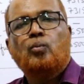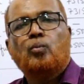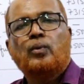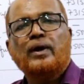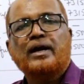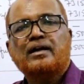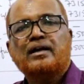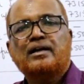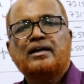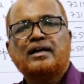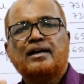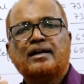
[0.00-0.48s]

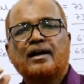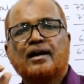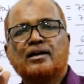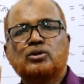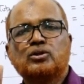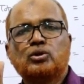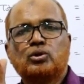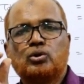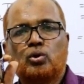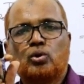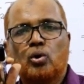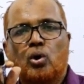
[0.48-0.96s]
we
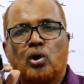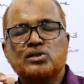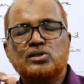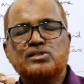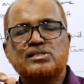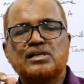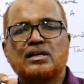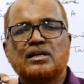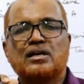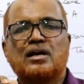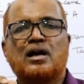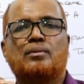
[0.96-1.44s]
deduct
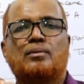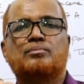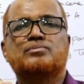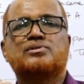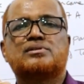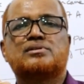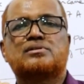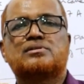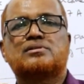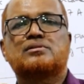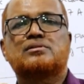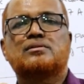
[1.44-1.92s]
those
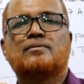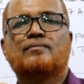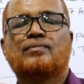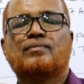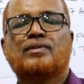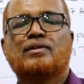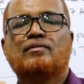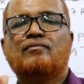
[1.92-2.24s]
incomes